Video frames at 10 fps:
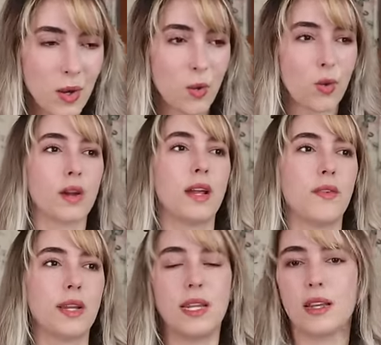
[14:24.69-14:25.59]
or
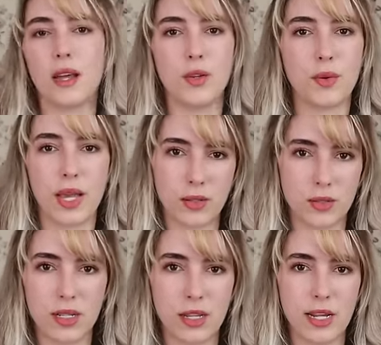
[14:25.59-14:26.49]
if I need a new
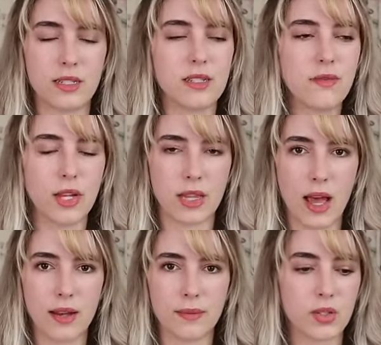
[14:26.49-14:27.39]
candle to light, stuff like that.